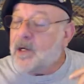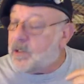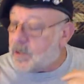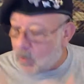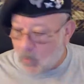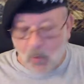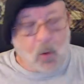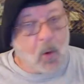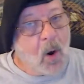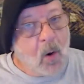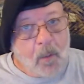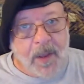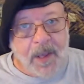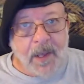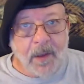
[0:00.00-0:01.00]
Don't quote
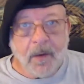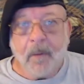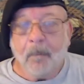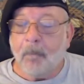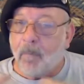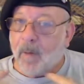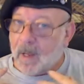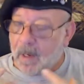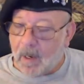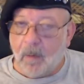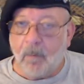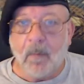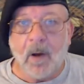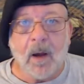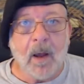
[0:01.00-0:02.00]
me, but
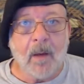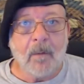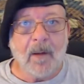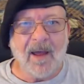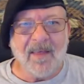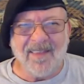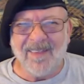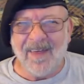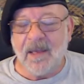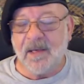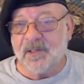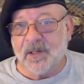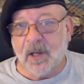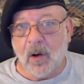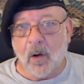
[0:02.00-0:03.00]
I think
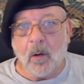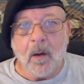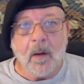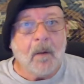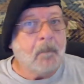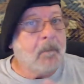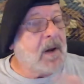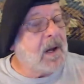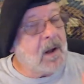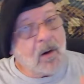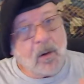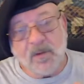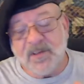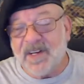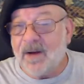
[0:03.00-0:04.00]
so. But
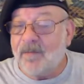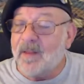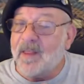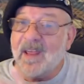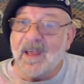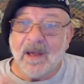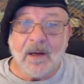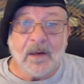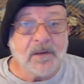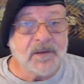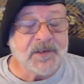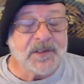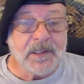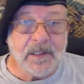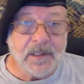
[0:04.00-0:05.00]
almost everything
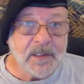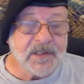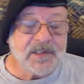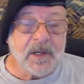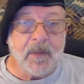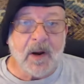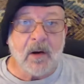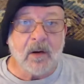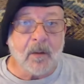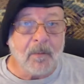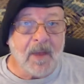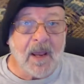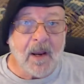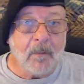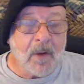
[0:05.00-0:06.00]
else is American
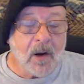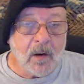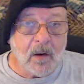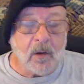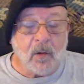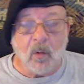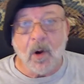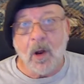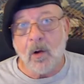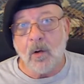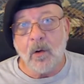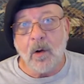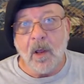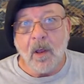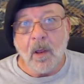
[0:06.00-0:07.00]
made, American
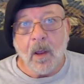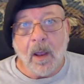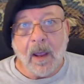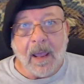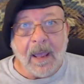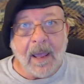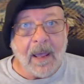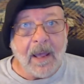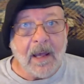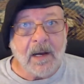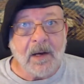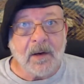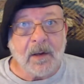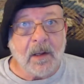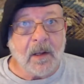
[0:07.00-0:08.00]
grown,
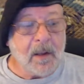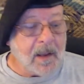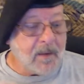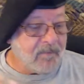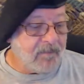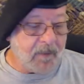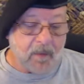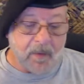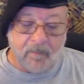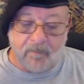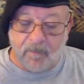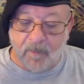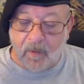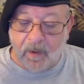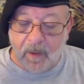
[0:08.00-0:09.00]
and very,
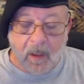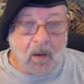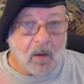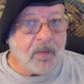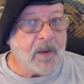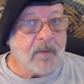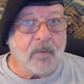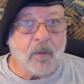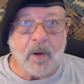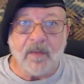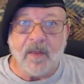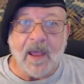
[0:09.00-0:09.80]
very healthy for you.